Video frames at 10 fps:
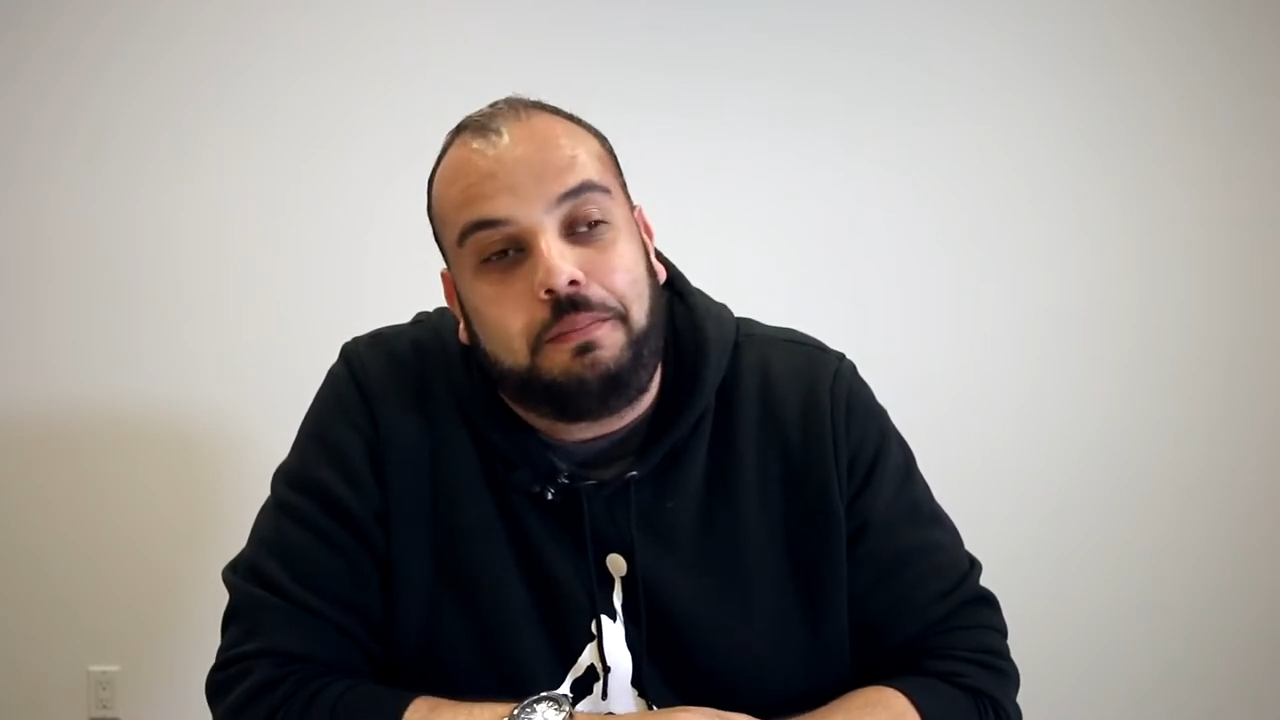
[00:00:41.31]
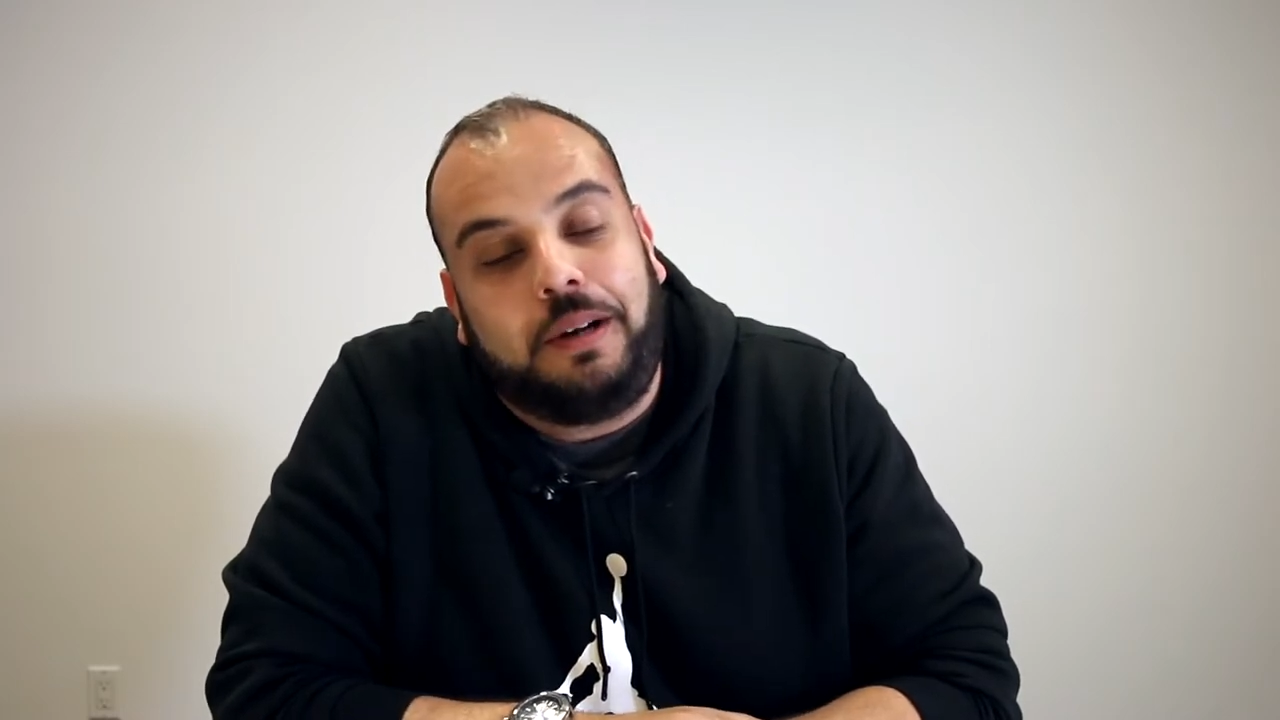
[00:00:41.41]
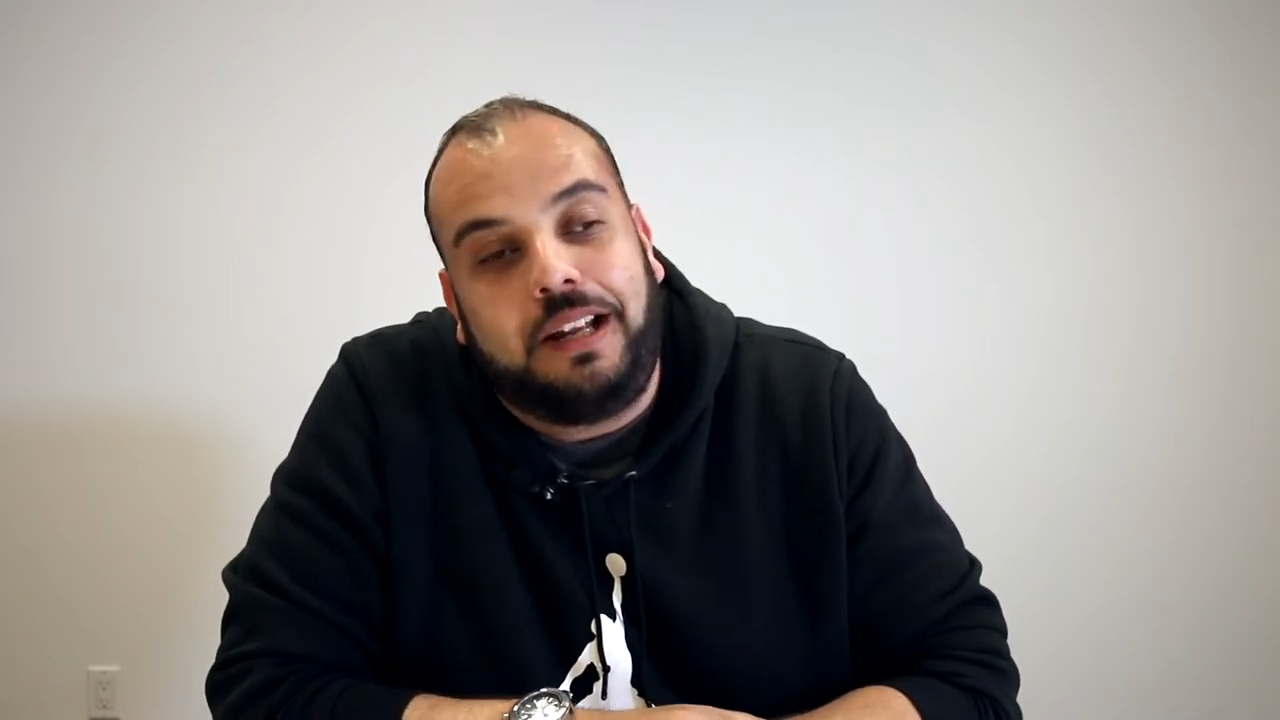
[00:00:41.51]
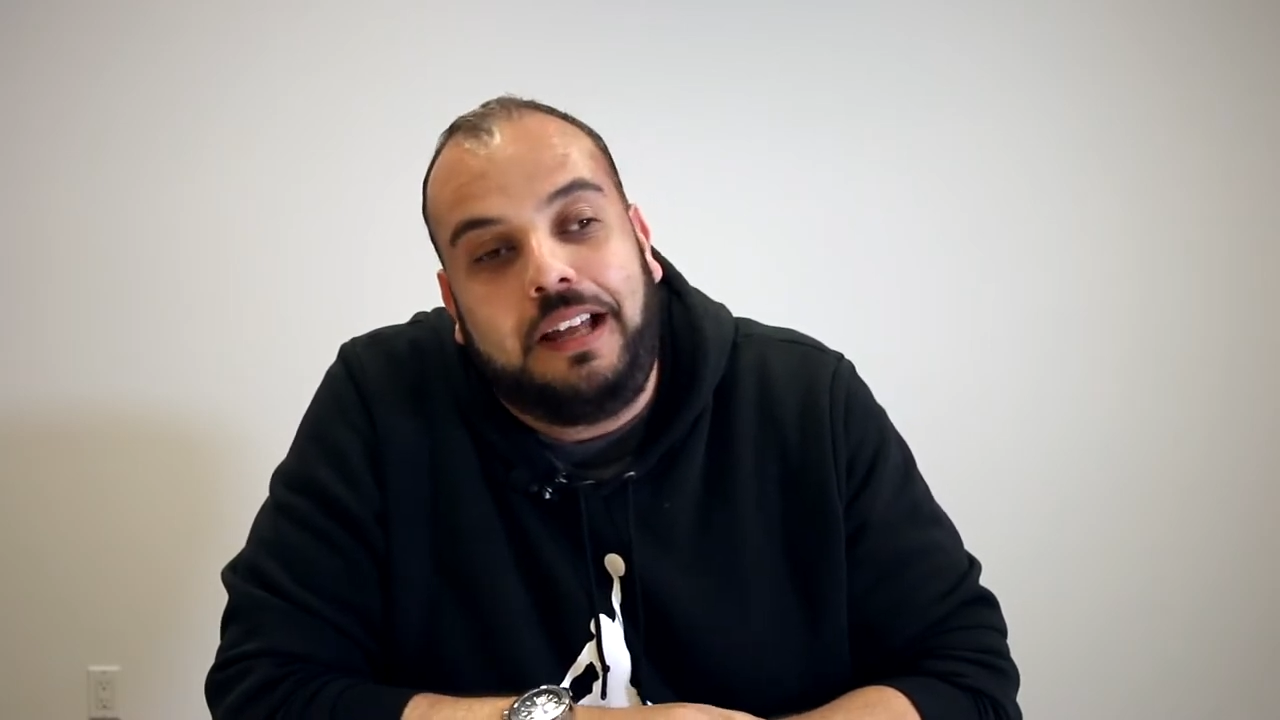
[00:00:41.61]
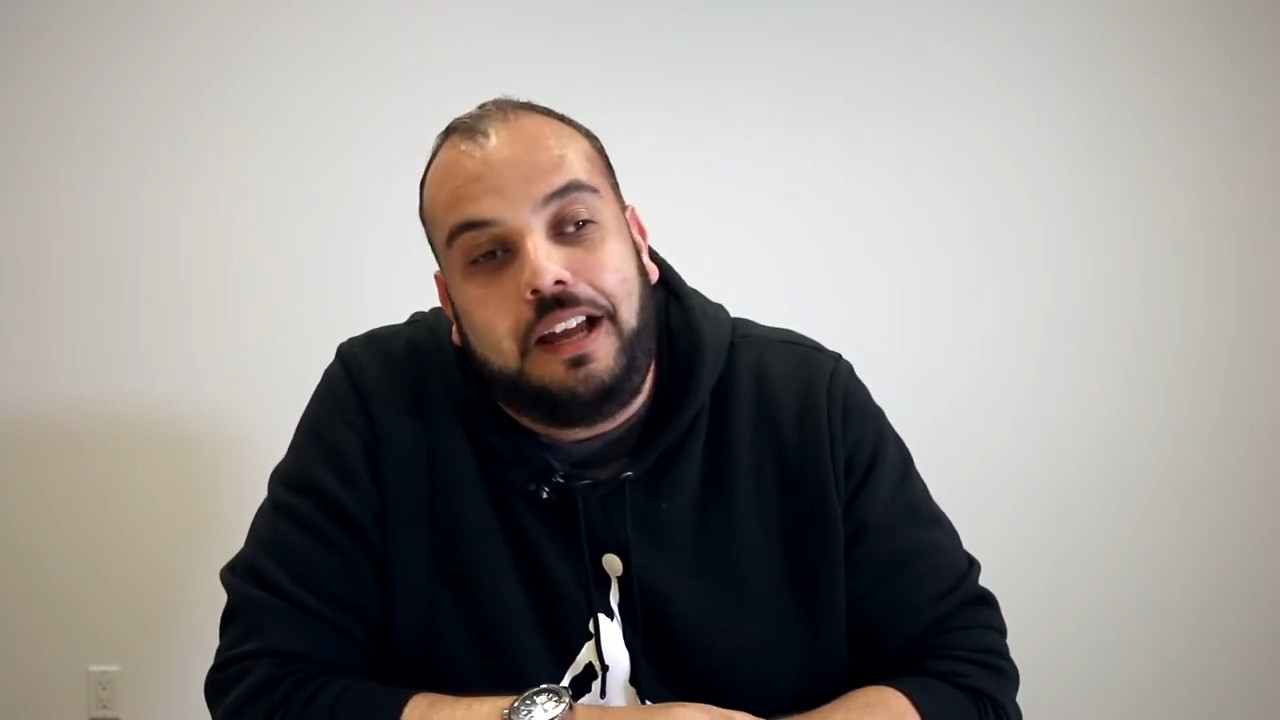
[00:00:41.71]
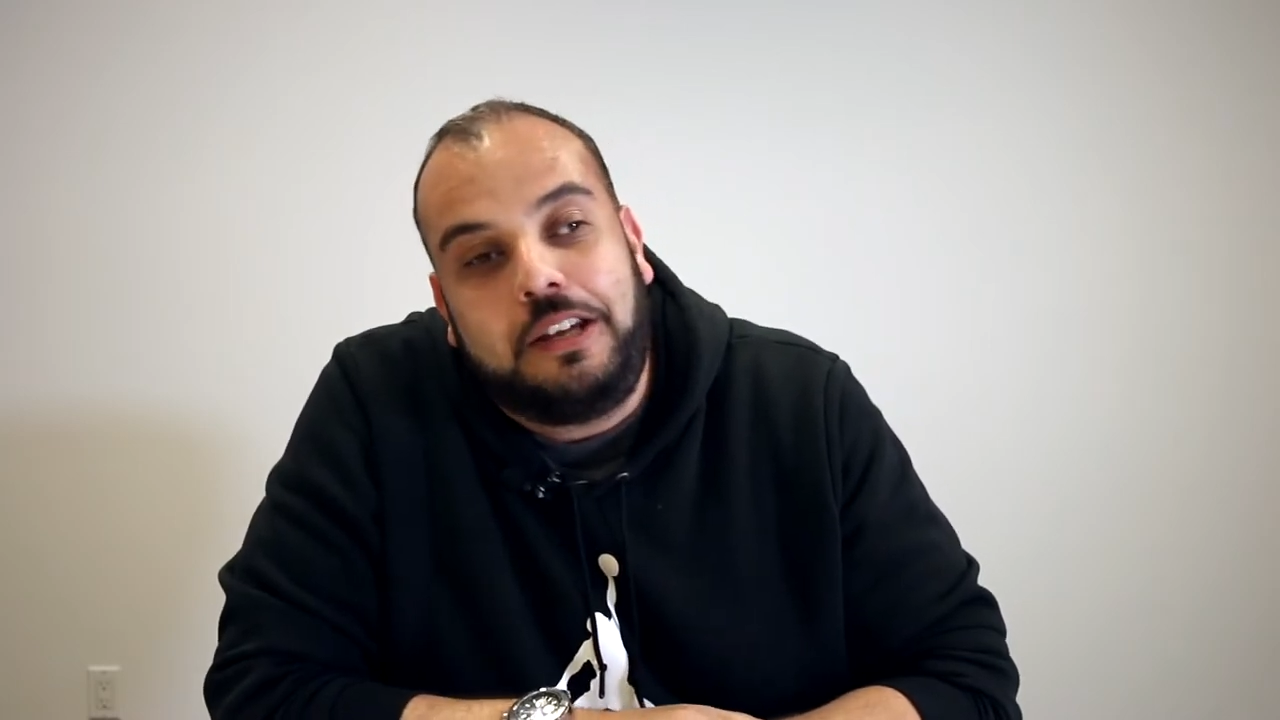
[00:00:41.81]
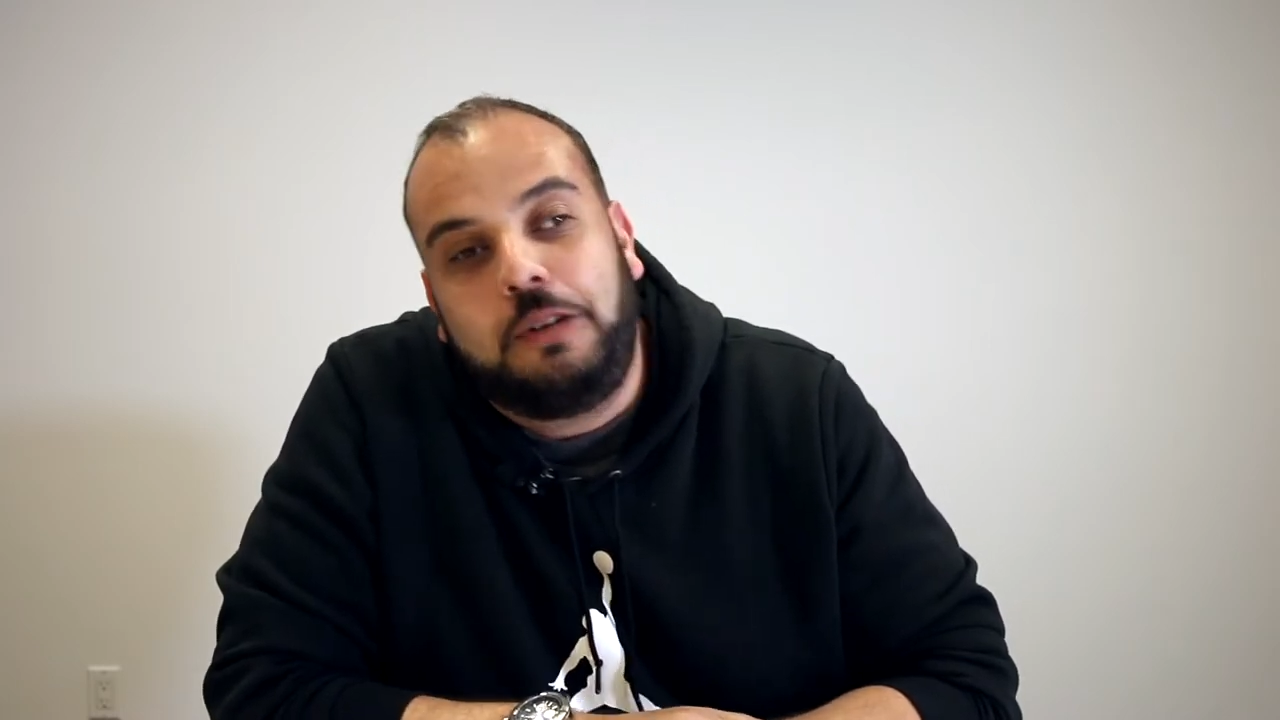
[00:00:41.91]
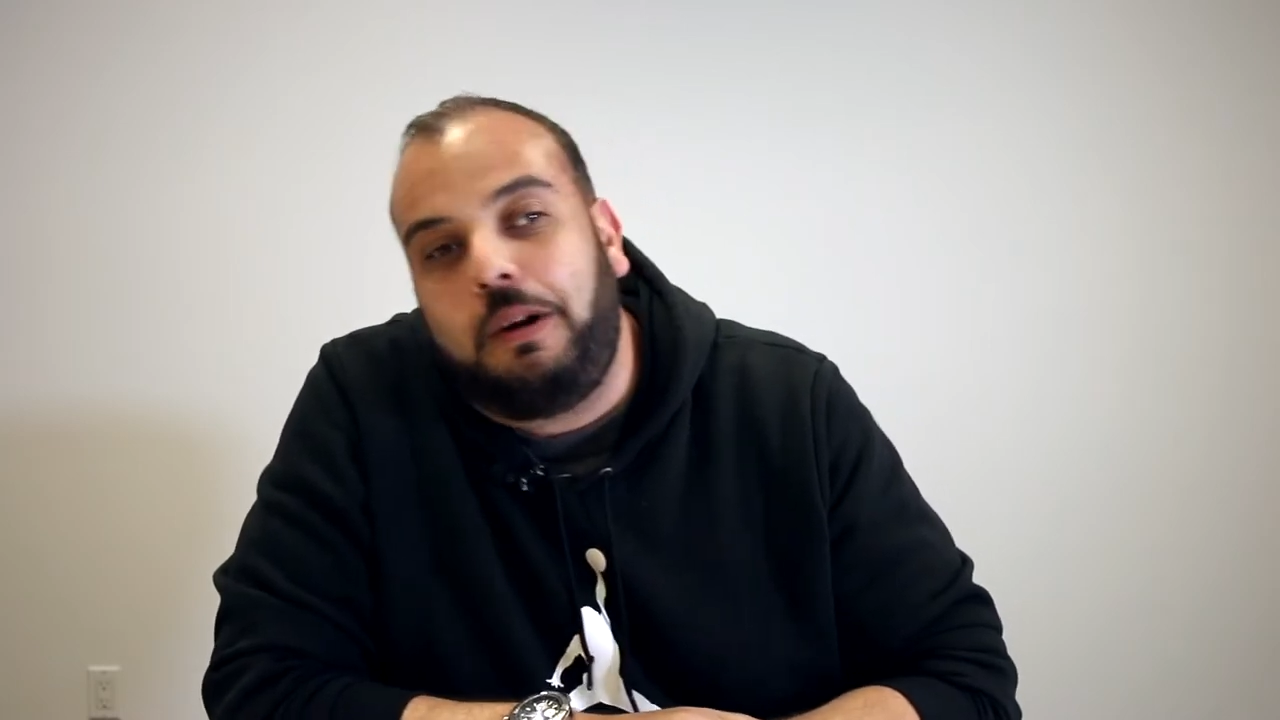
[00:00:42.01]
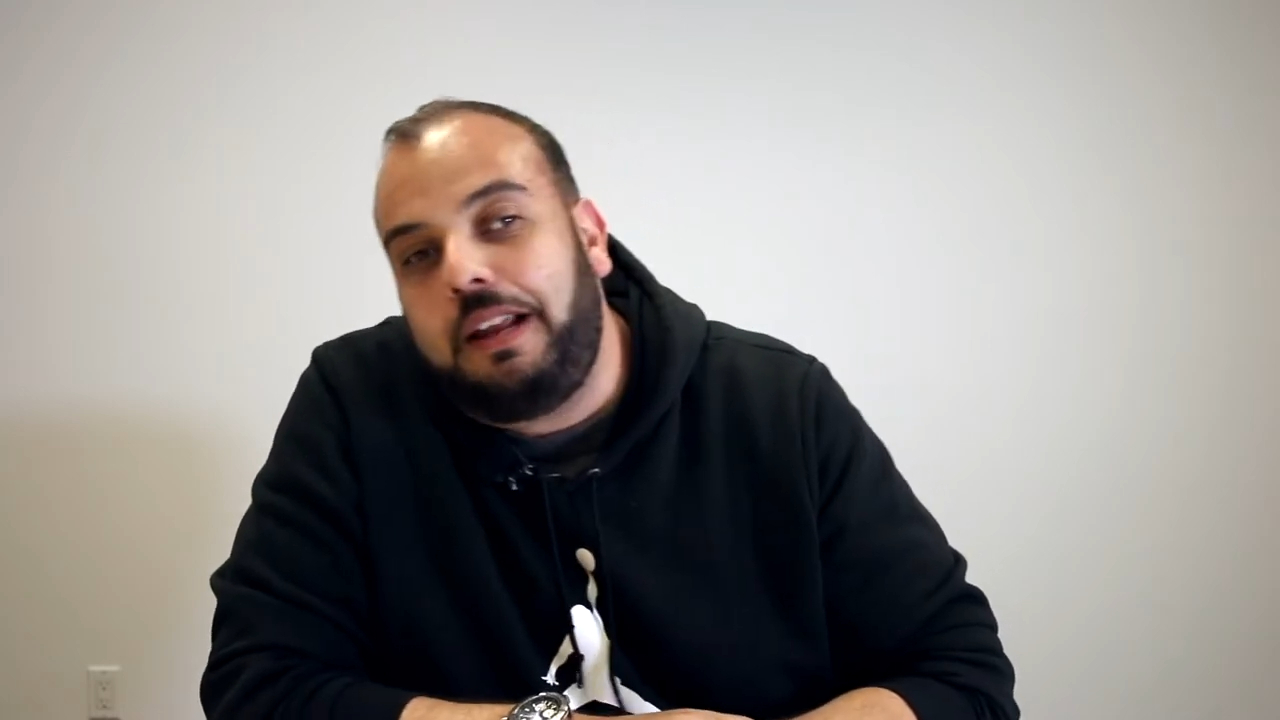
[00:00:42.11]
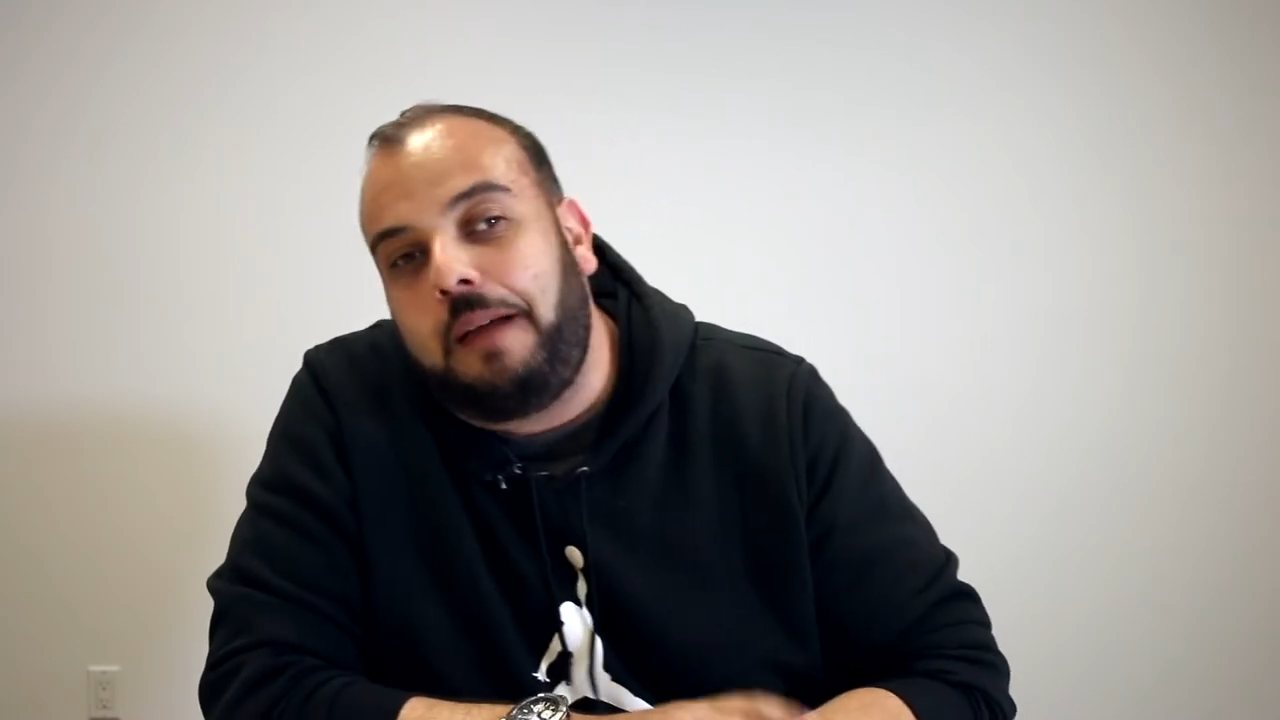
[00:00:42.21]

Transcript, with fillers: But you know what?